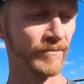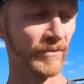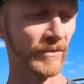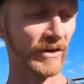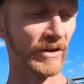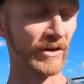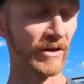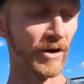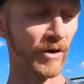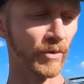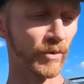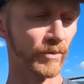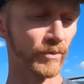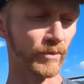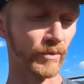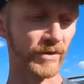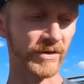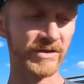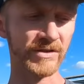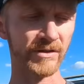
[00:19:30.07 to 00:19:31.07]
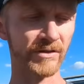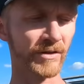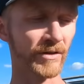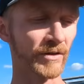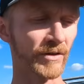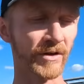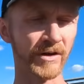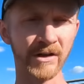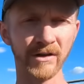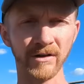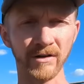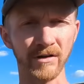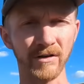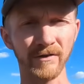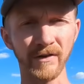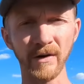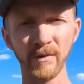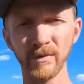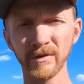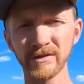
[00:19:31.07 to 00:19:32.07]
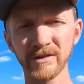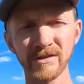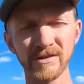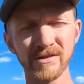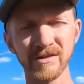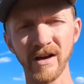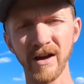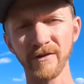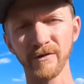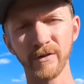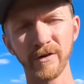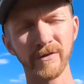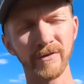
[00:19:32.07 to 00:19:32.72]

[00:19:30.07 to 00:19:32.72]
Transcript: you know, we're still in the learning curve. I worked in software